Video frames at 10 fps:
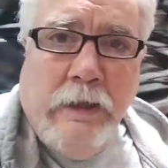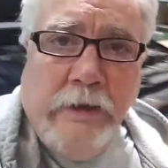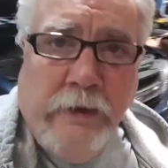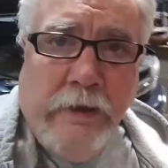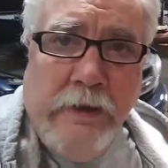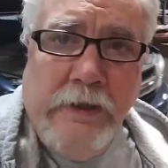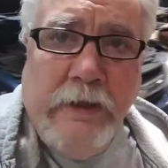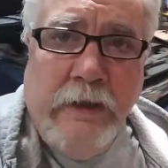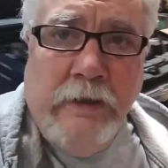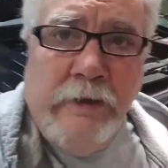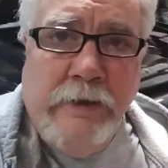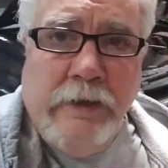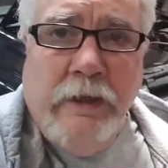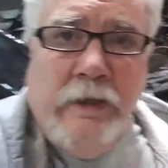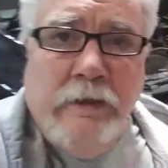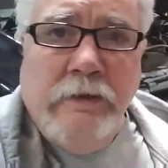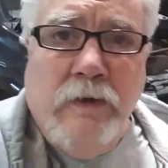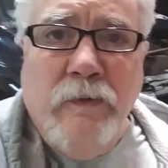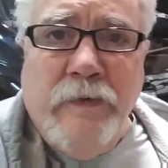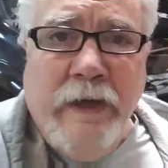You can see there's a
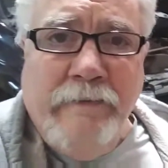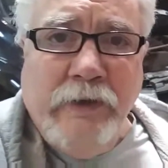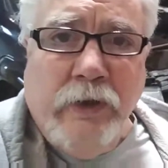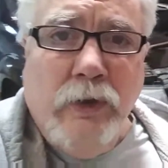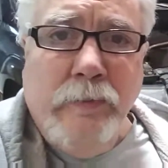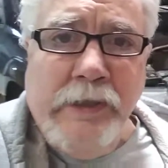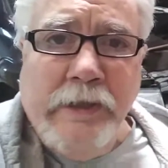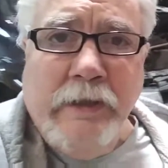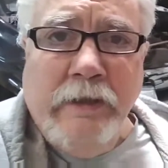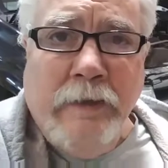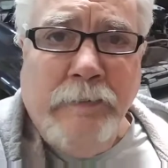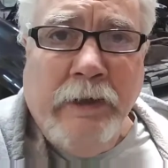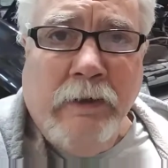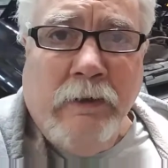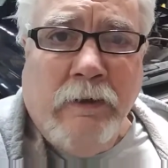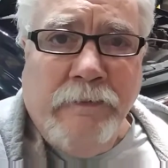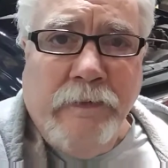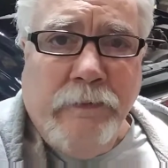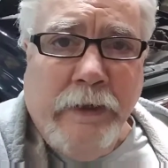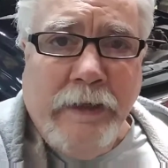'05 Tacoma sitting up there off the
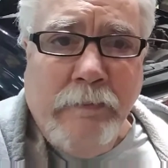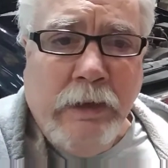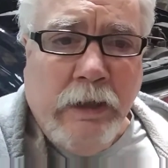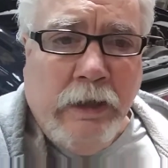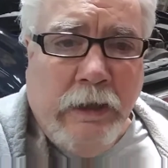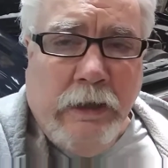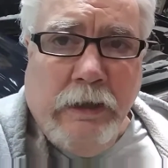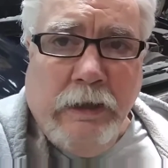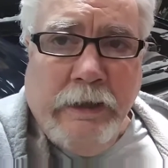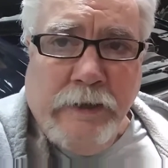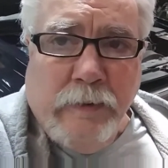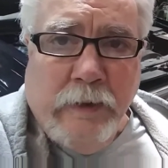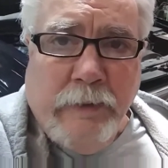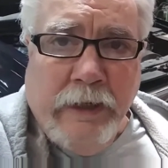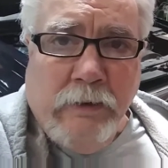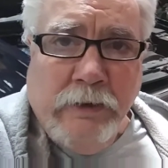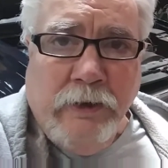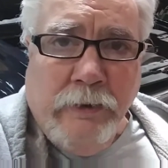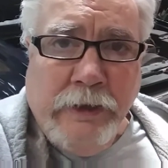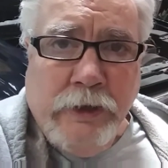frame. That's one of my
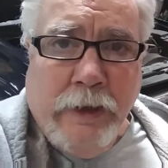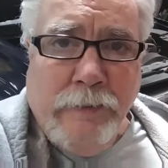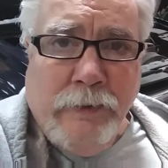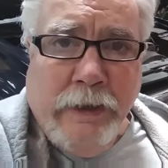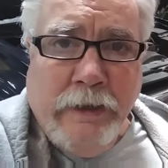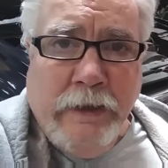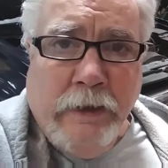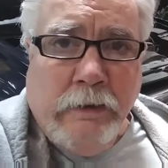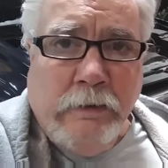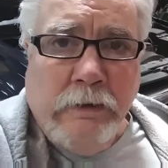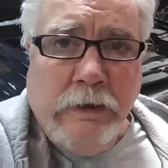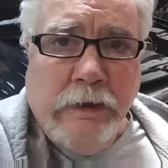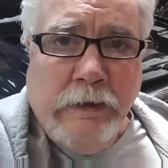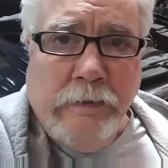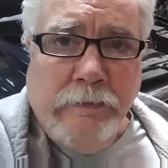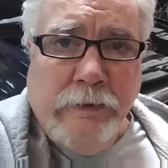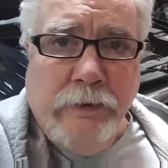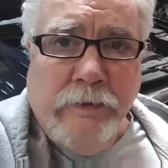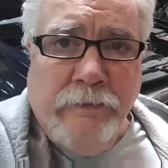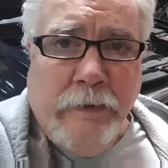ongoing jobs right now. We're
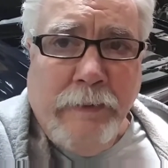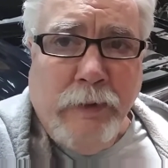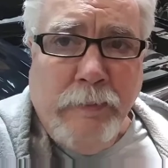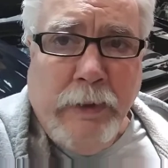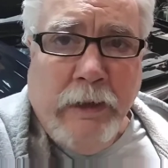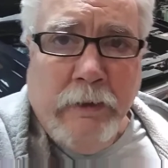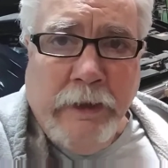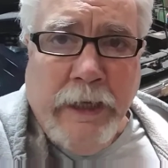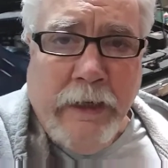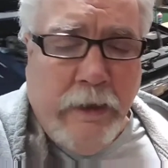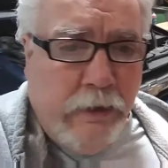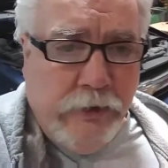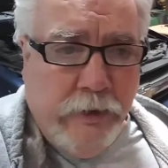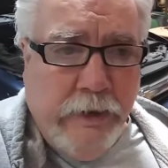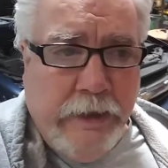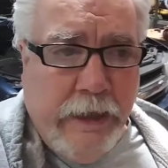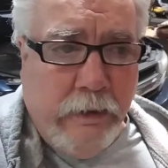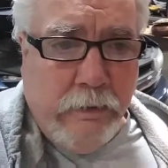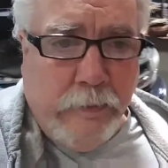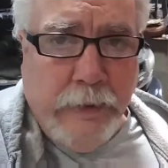doing frame repair on that, and I'll show you that in
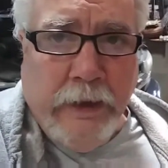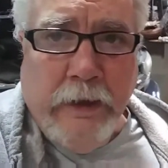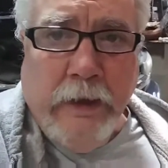a little bit.